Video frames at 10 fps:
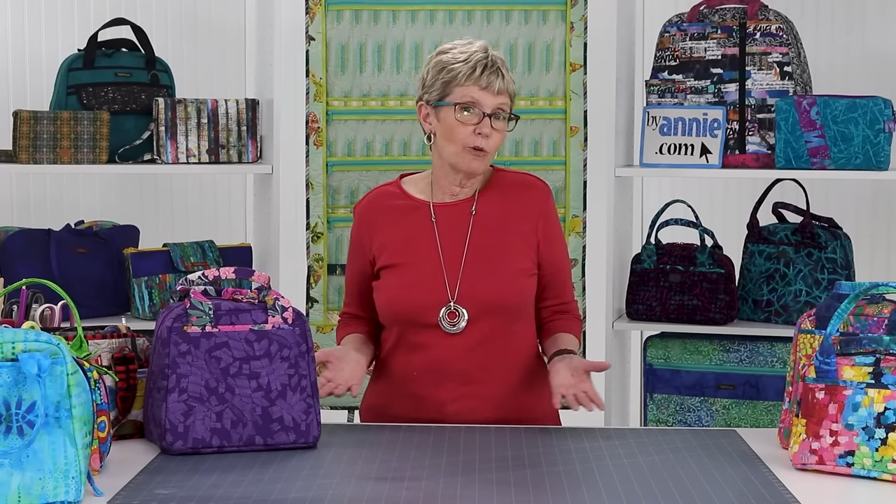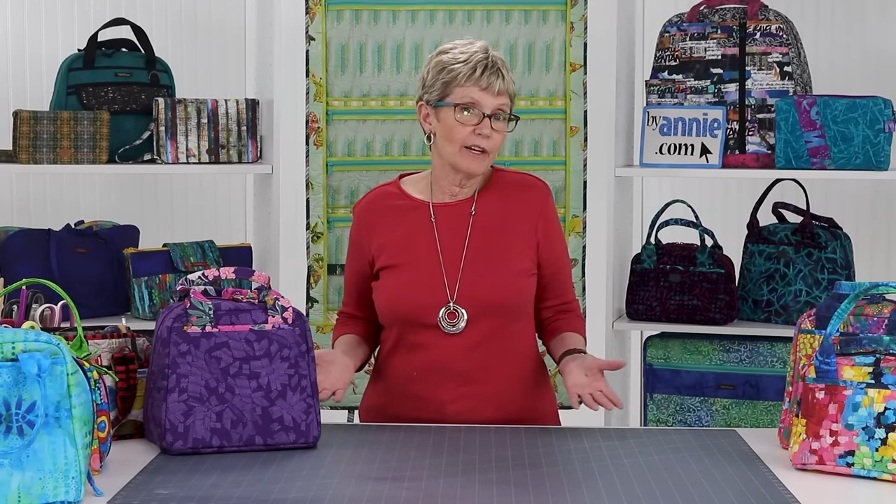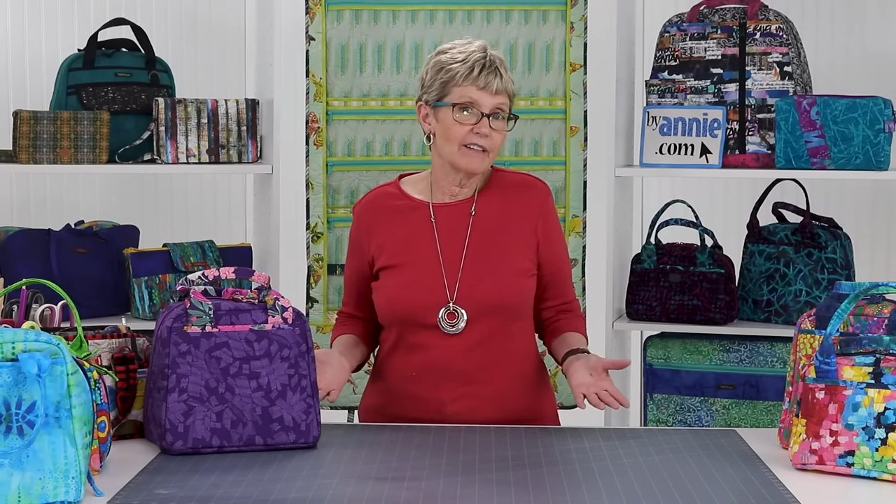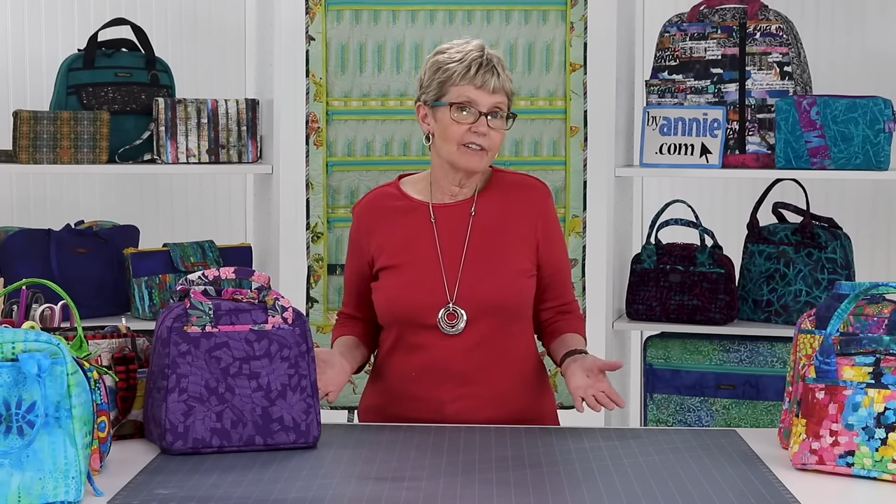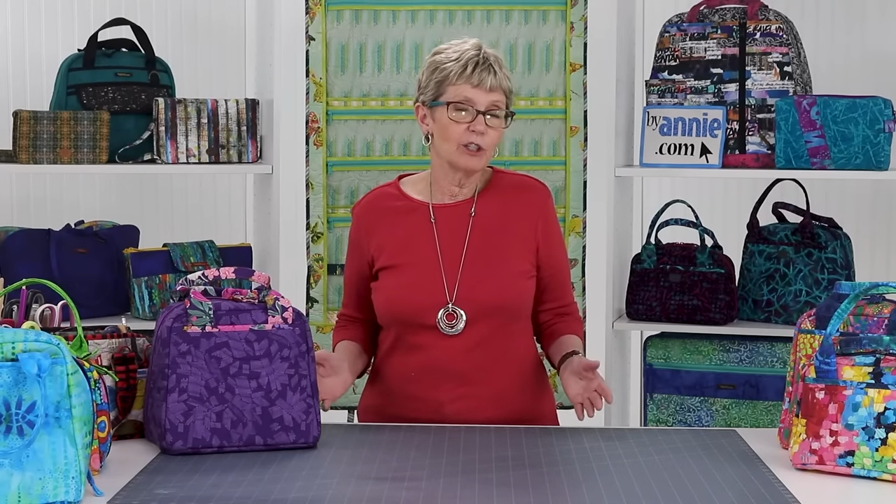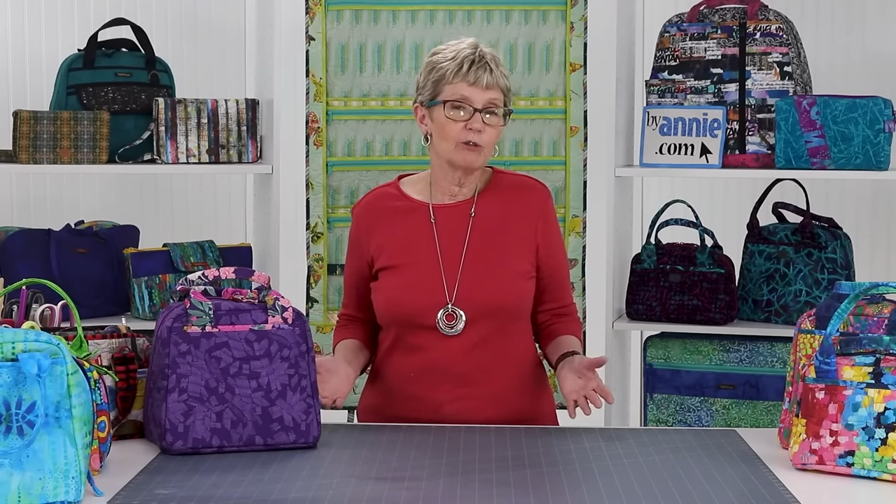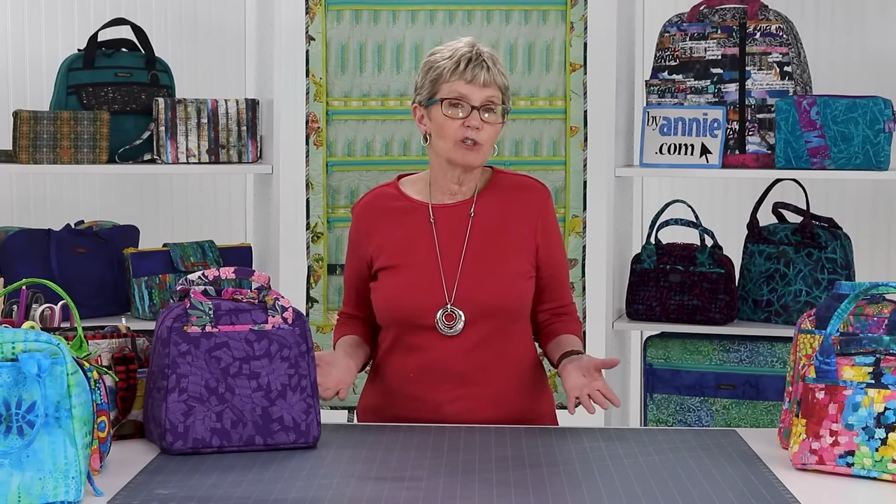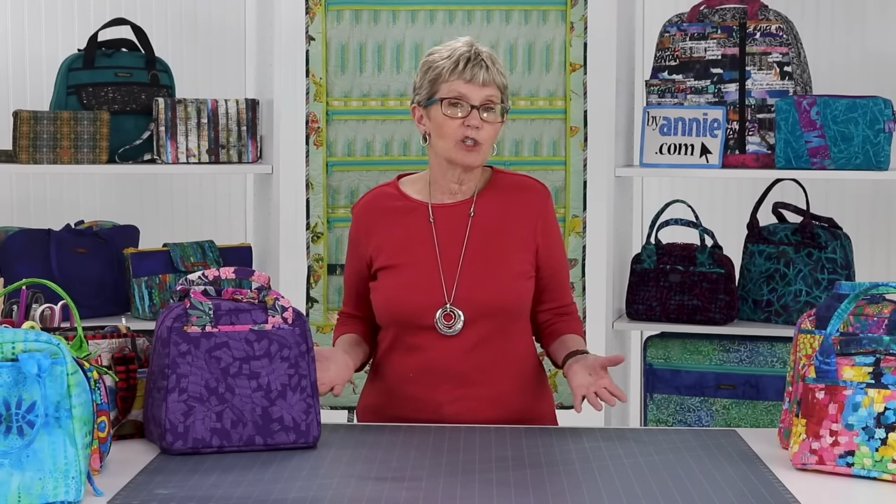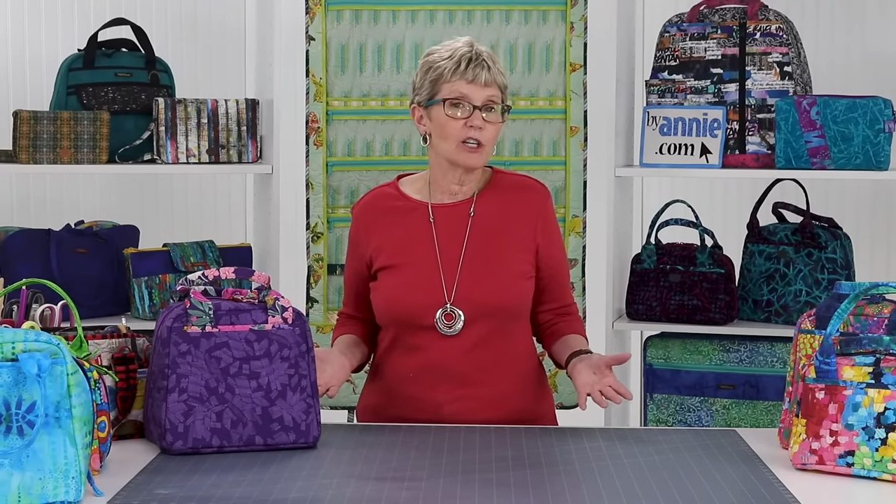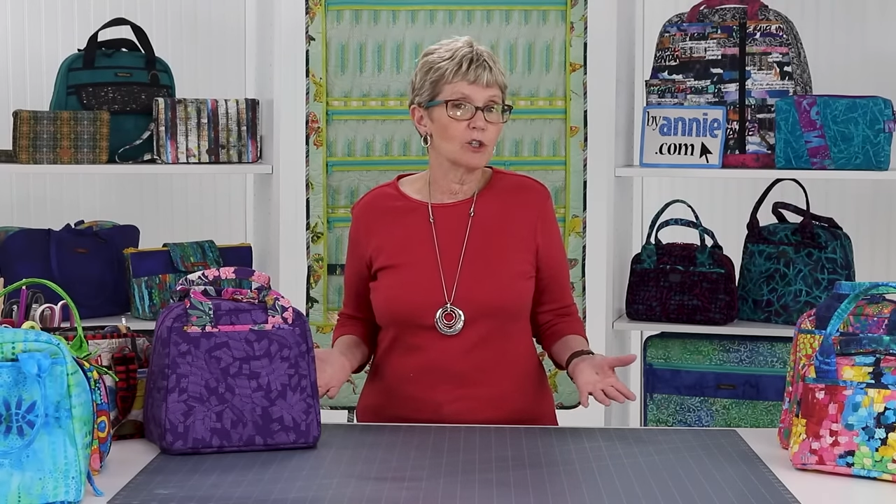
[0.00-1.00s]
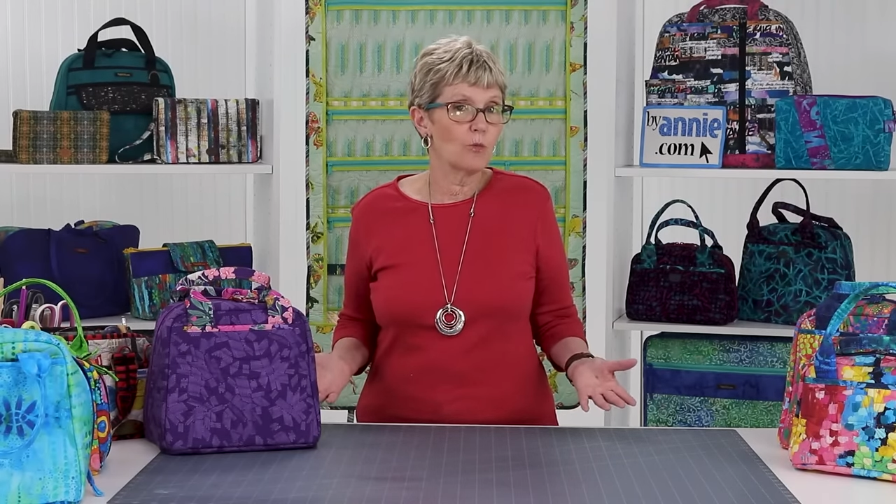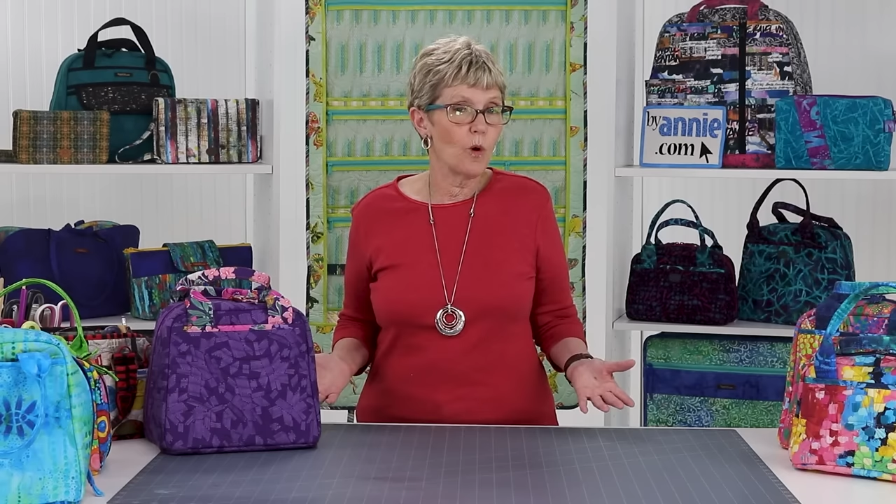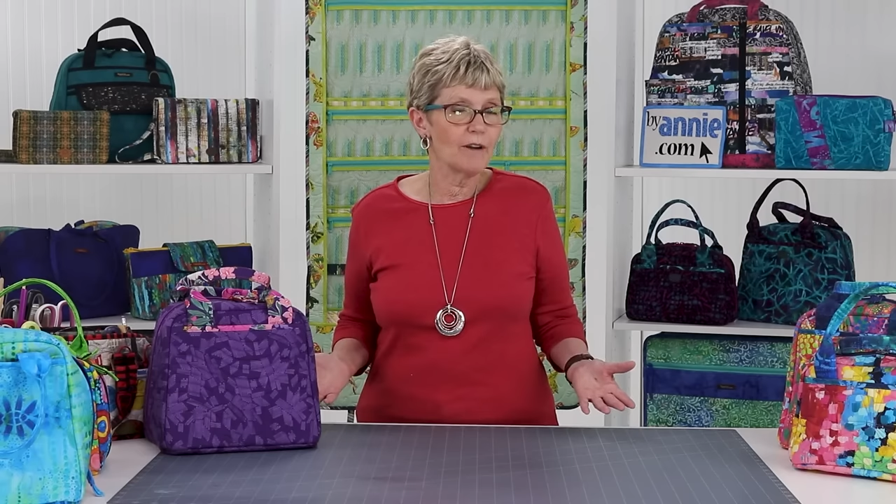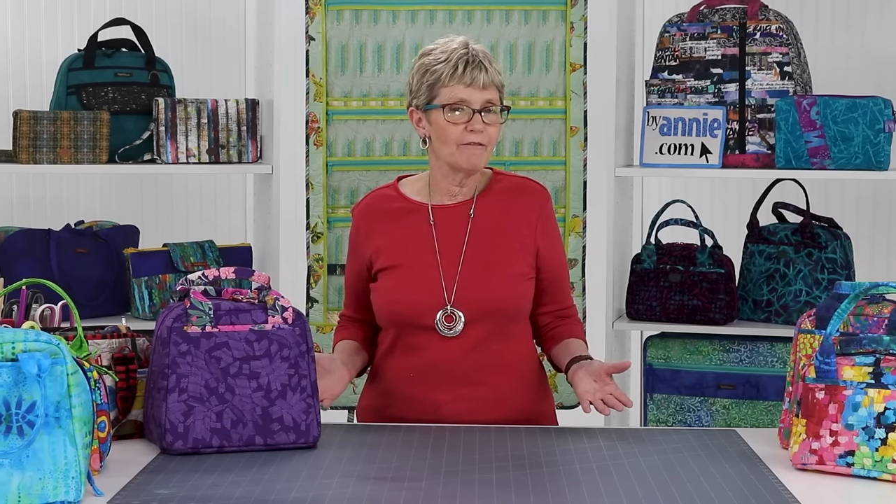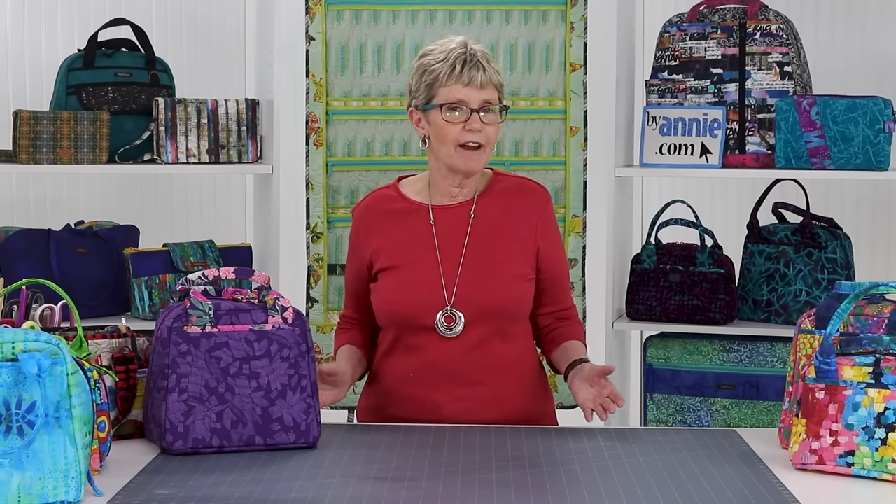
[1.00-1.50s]
or even use just
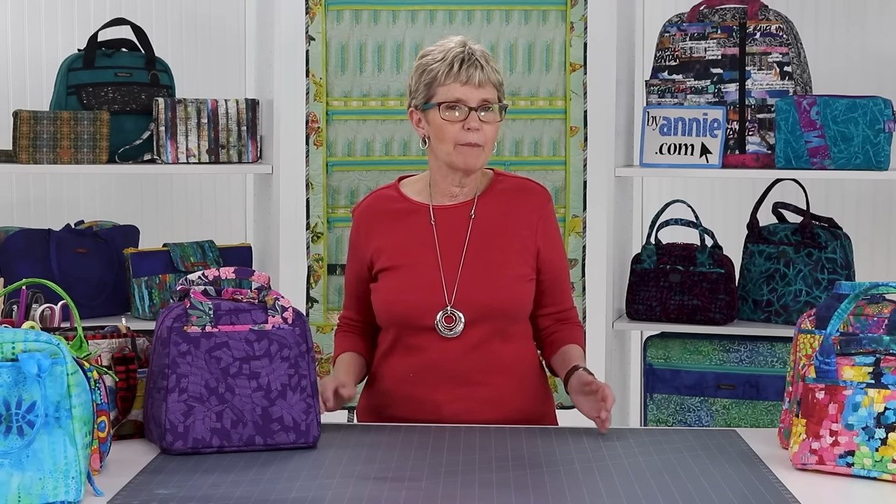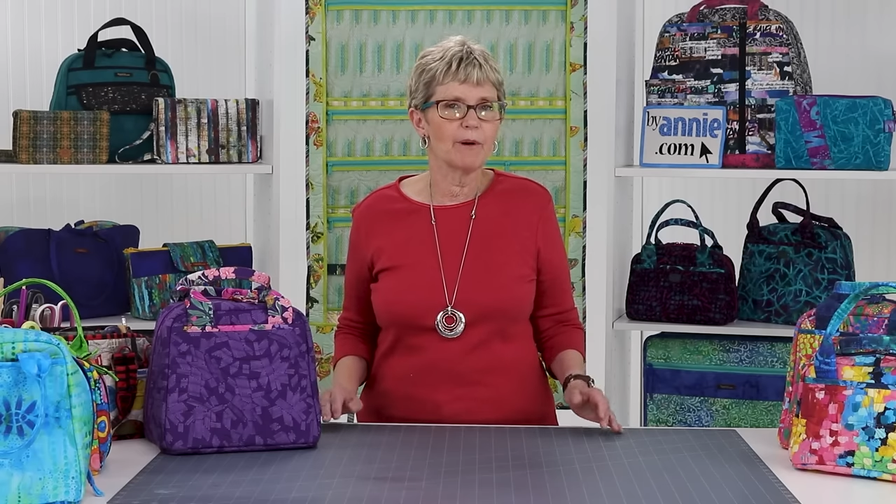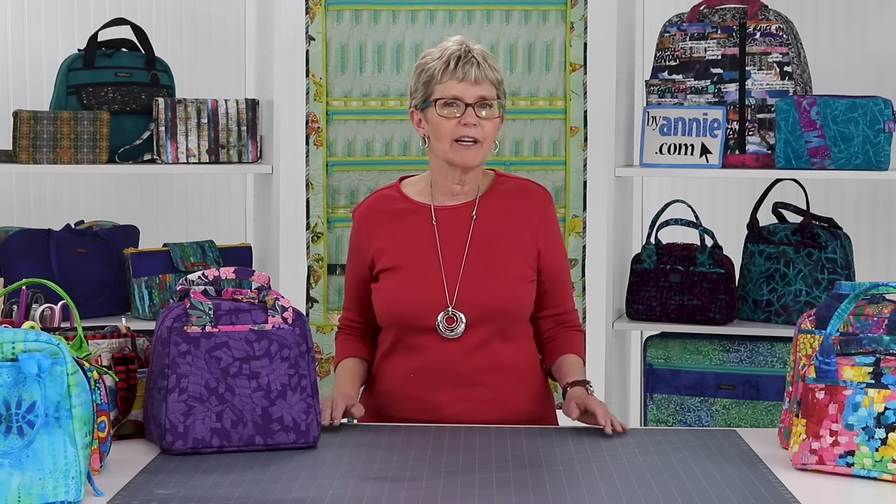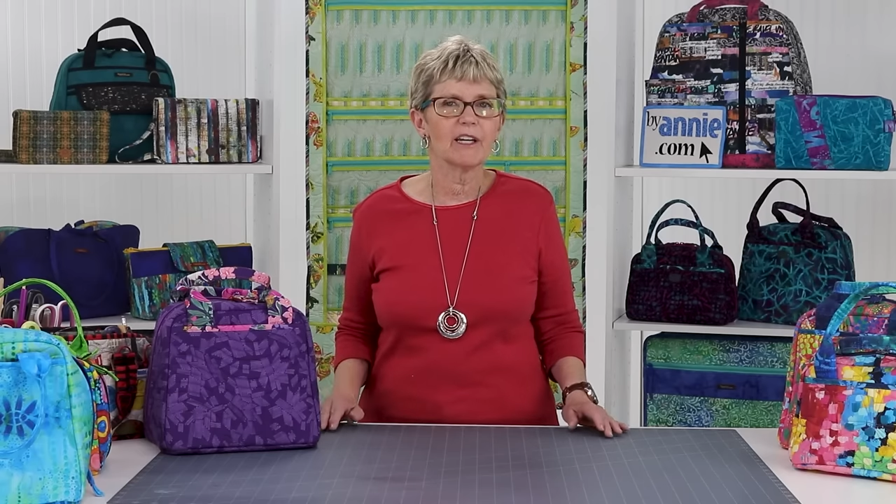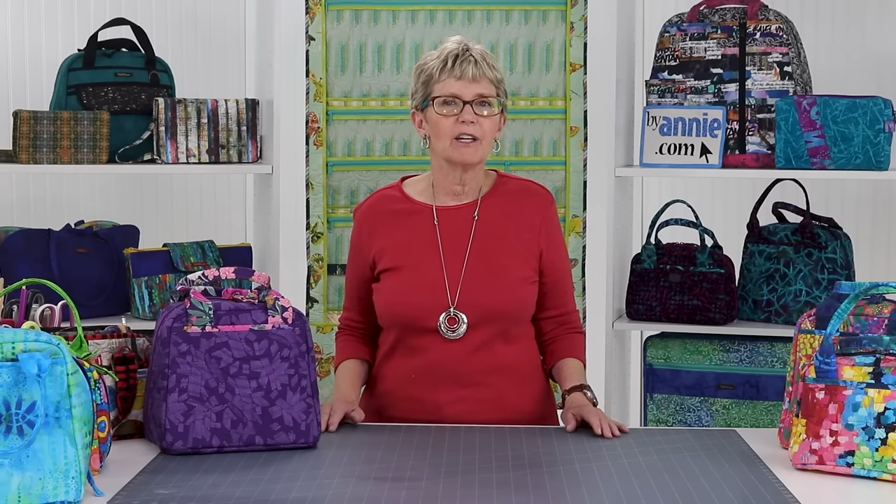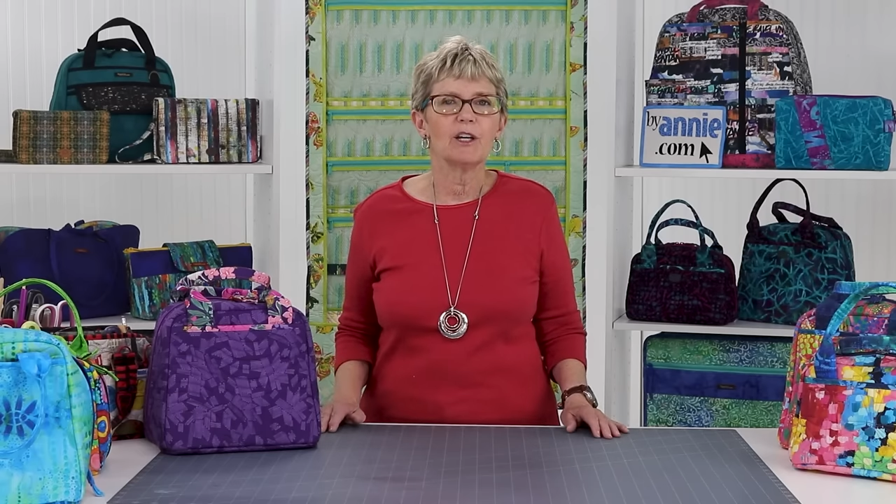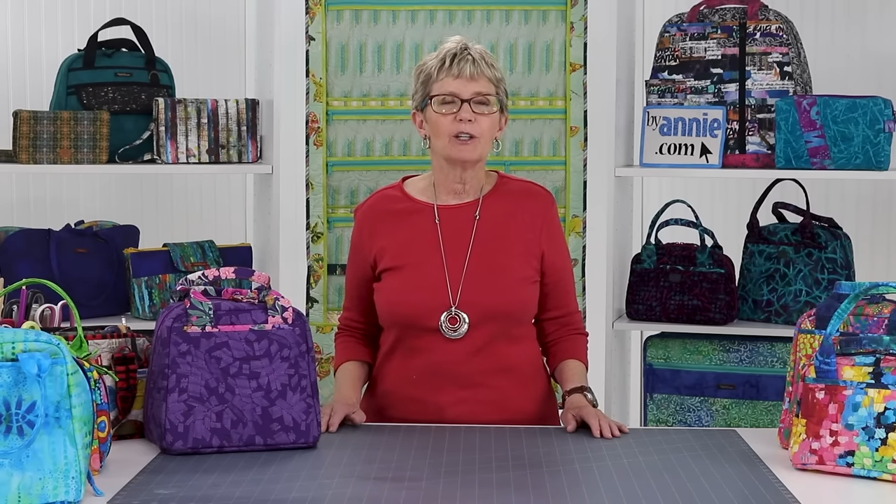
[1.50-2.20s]
one fabric,